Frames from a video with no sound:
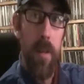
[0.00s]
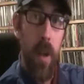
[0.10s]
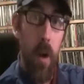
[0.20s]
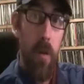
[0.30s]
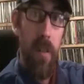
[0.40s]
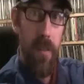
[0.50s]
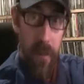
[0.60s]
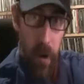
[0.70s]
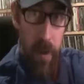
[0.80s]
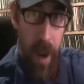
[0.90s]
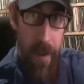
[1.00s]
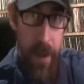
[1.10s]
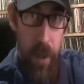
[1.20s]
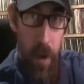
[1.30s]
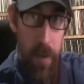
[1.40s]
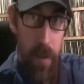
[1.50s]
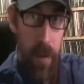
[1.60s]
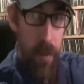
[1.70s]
So vote Gary Johnson.